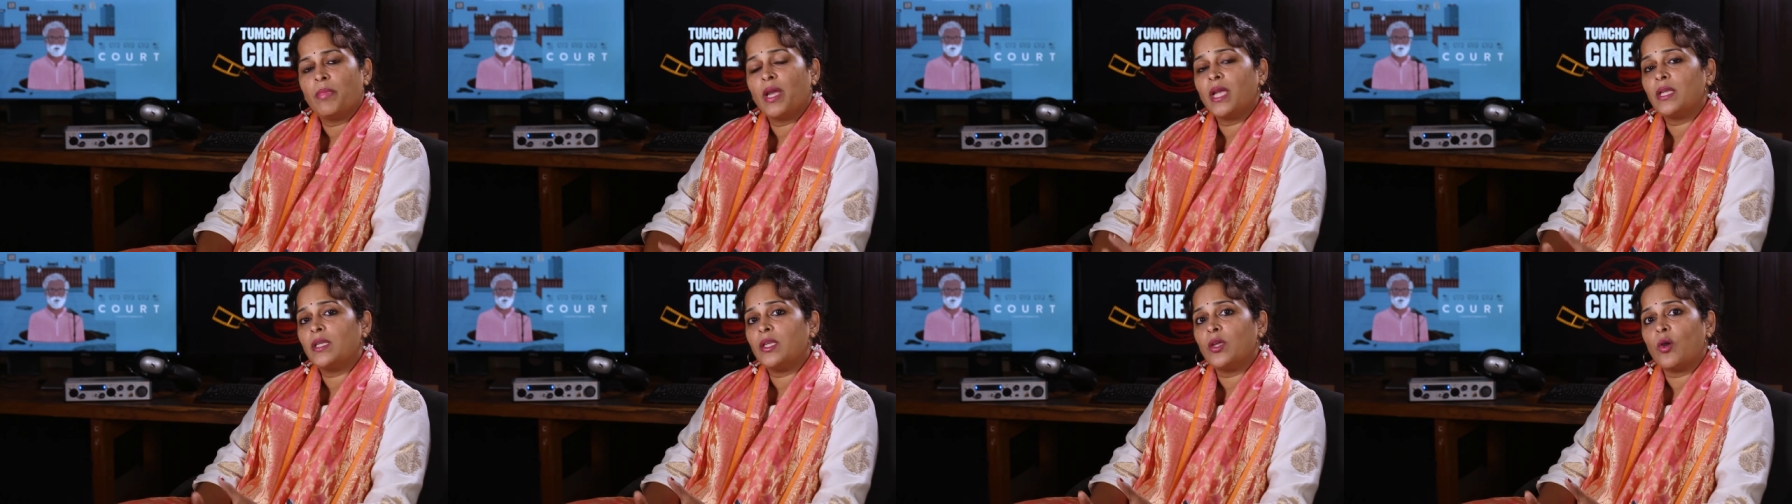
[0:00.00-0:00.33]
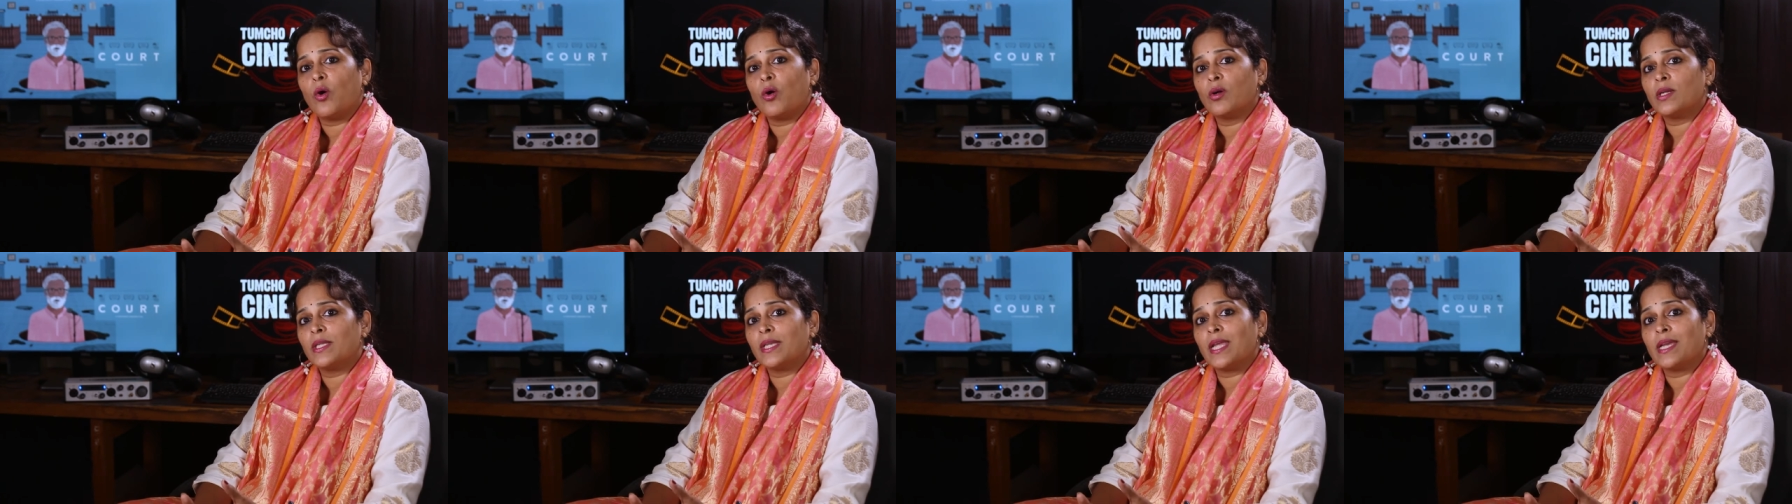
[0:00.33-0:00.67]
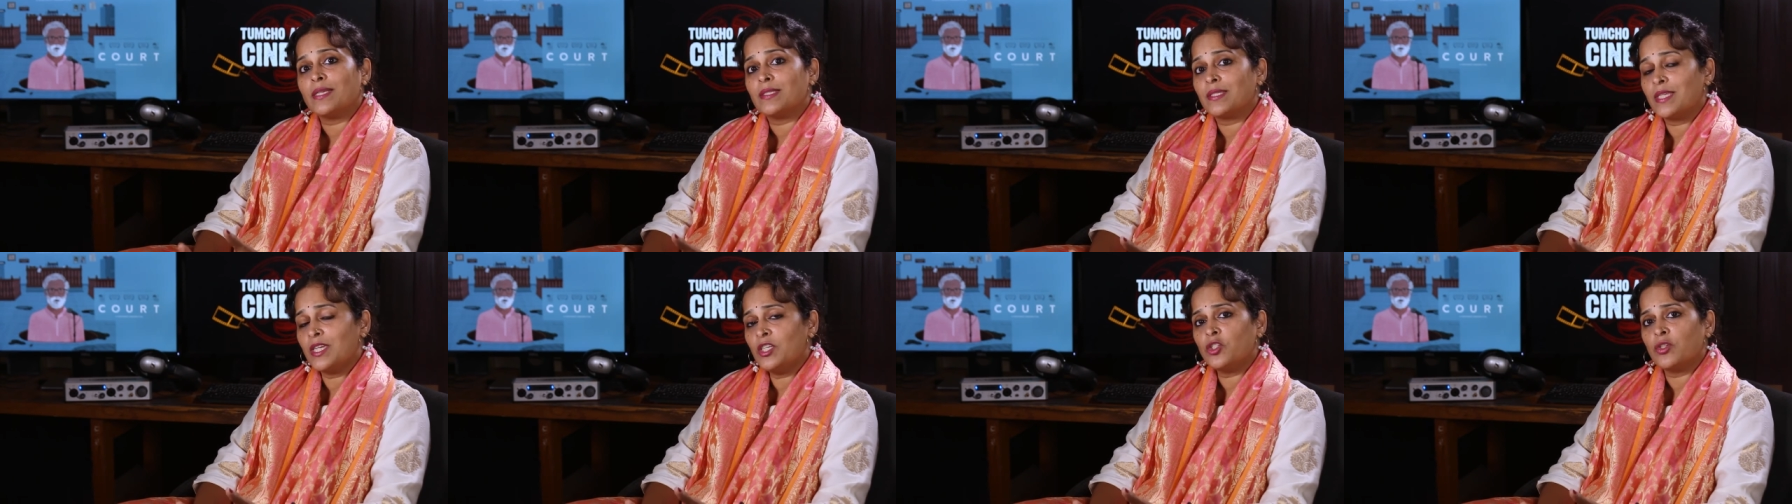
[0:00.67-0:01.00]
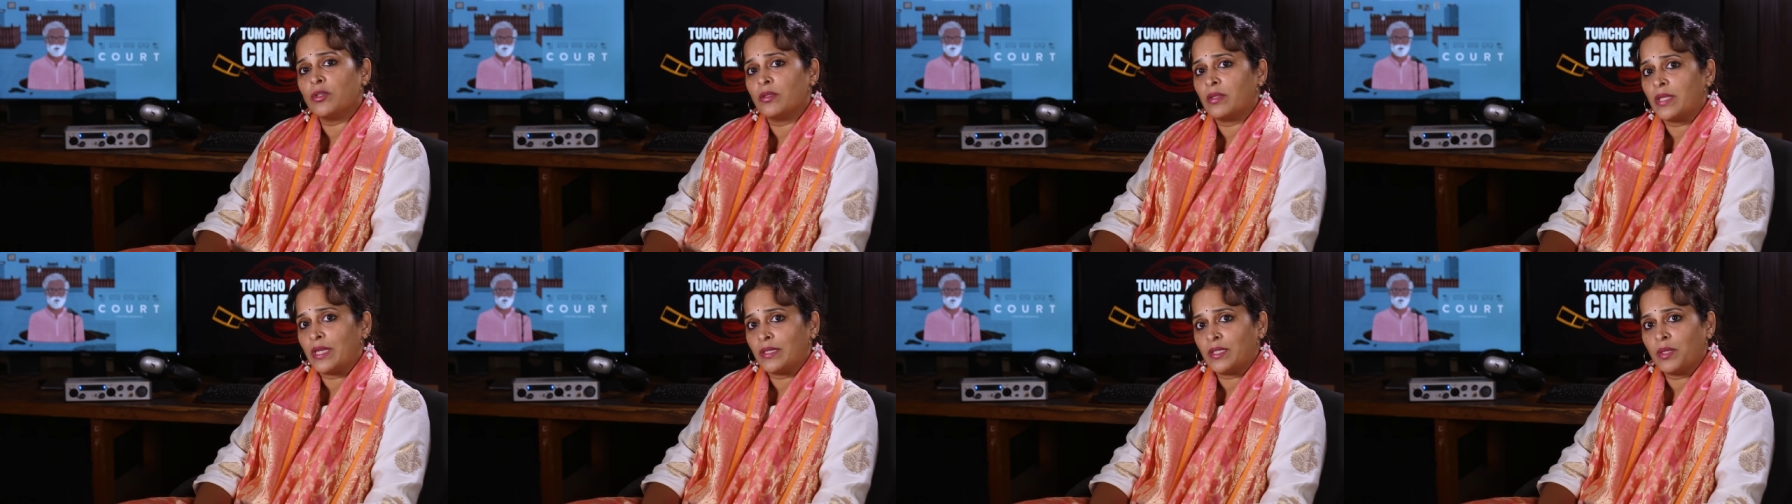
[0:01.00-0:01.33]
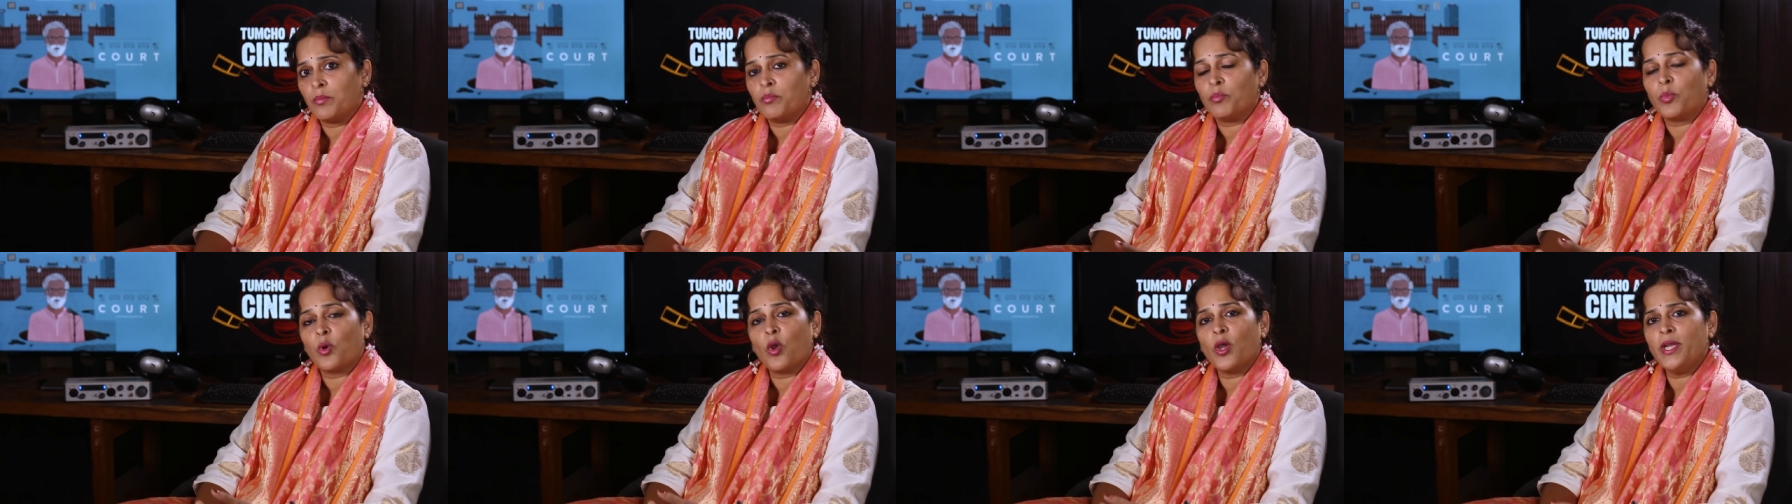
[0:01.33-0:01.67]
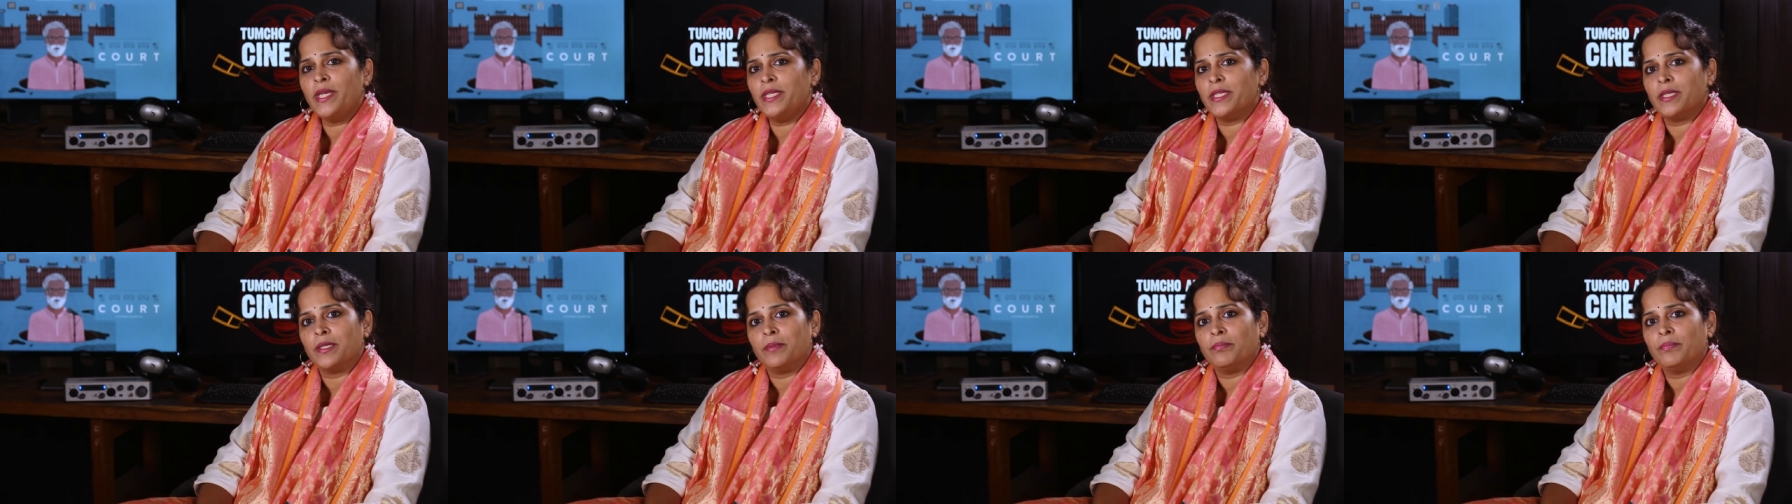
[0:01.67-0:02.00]
by the organization that
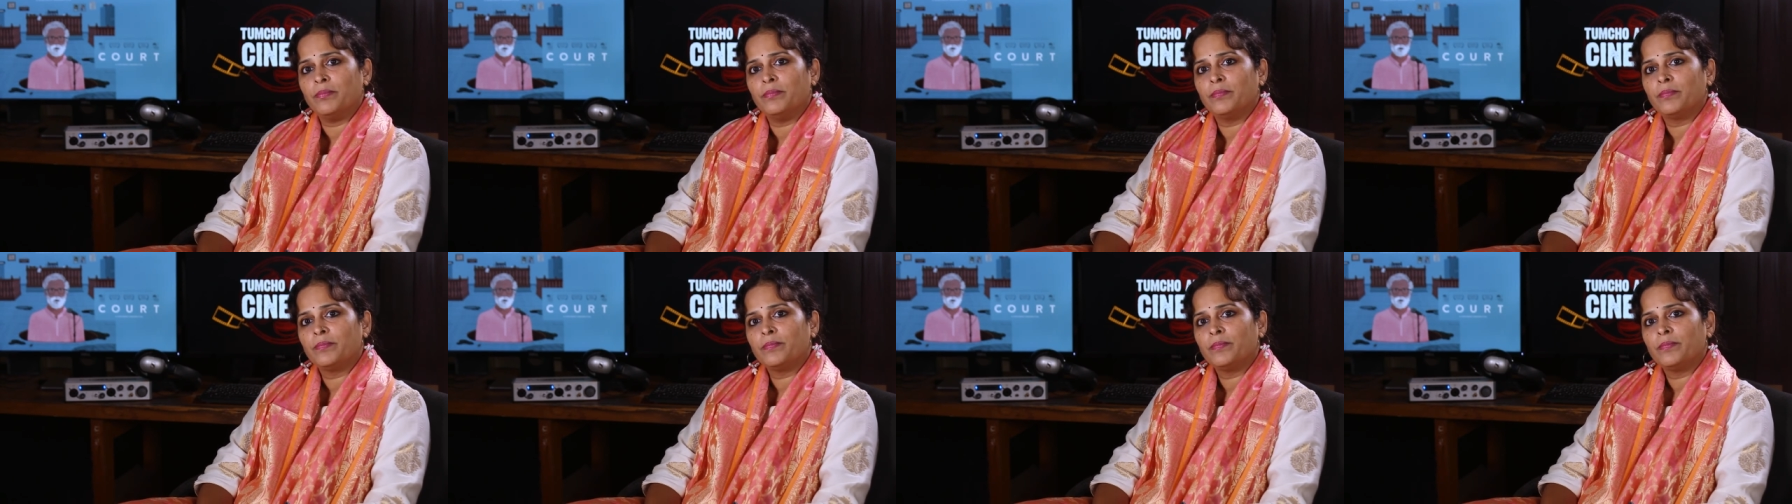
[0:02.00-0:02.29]
employed him.